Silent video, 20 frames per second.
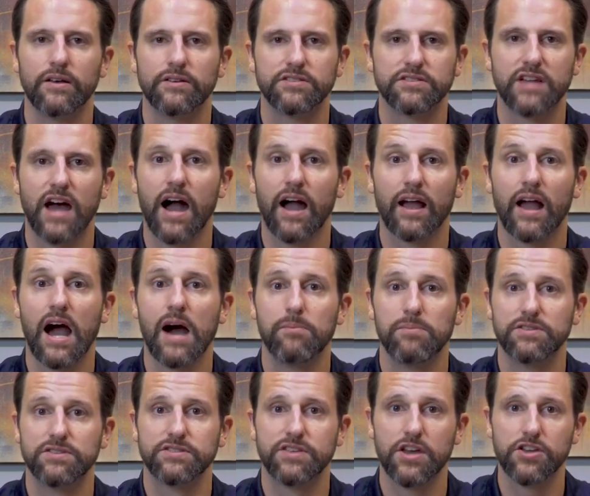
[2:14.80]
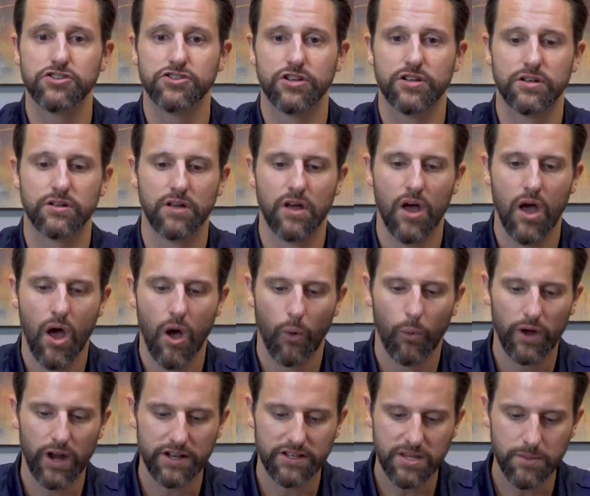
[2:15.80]
stock compensation.
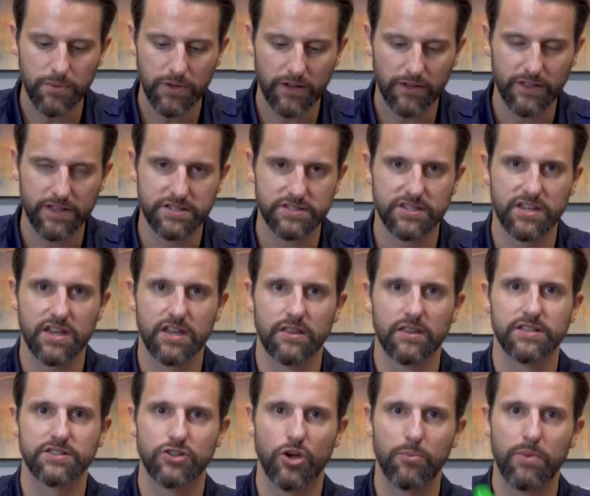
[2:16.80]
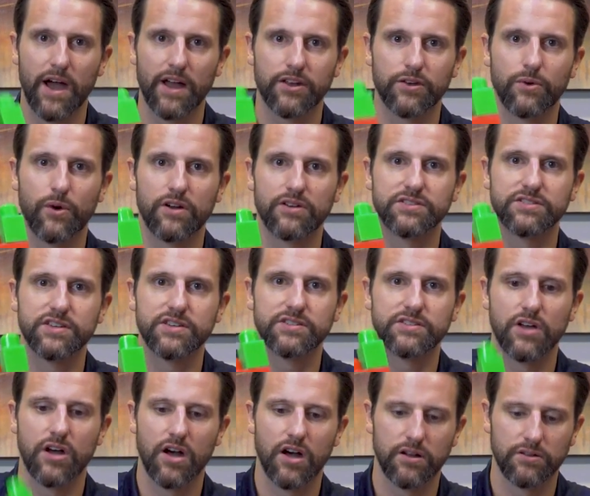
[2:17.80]
What I typically see, and let's go back to our
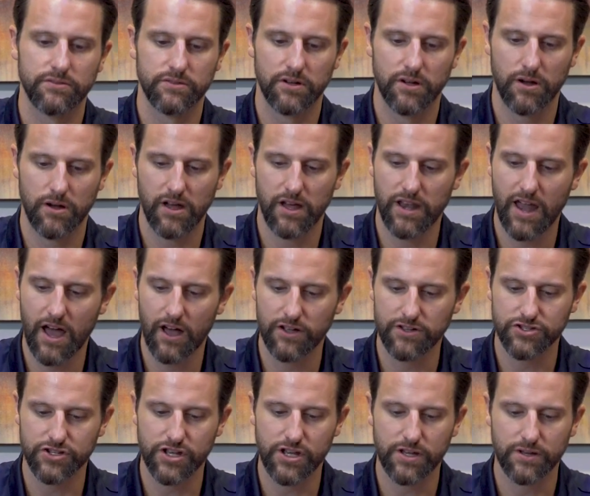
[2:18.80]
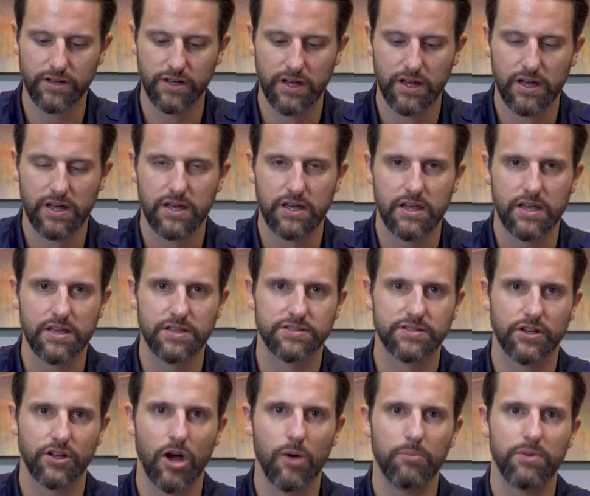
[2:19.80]
seesaw analogy, is
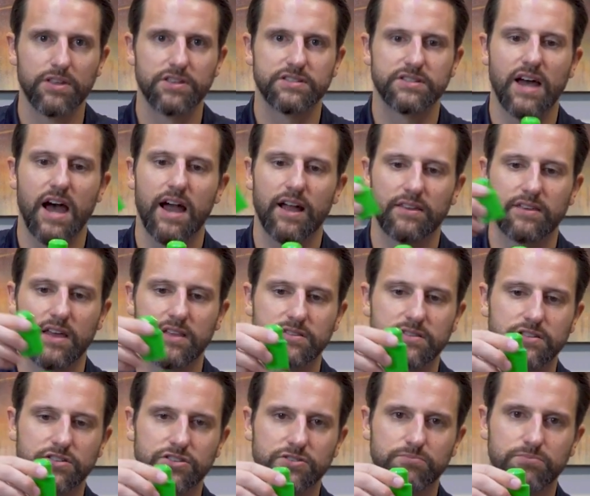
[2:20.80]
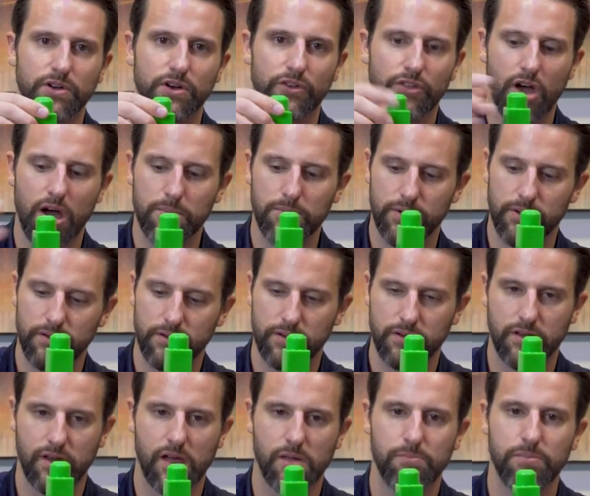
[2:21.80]
the company stock tends to just build up
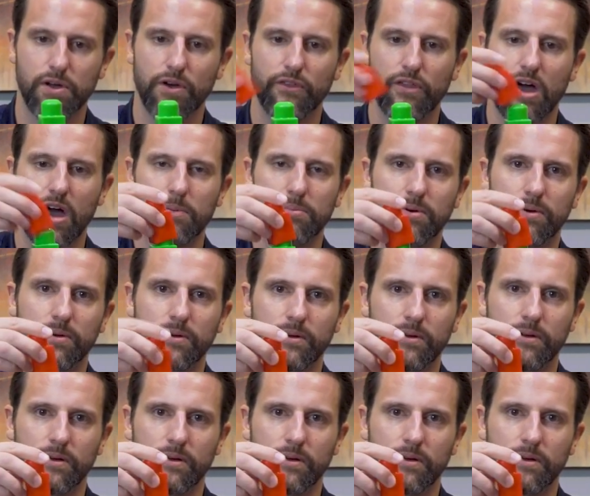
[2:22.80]
and build up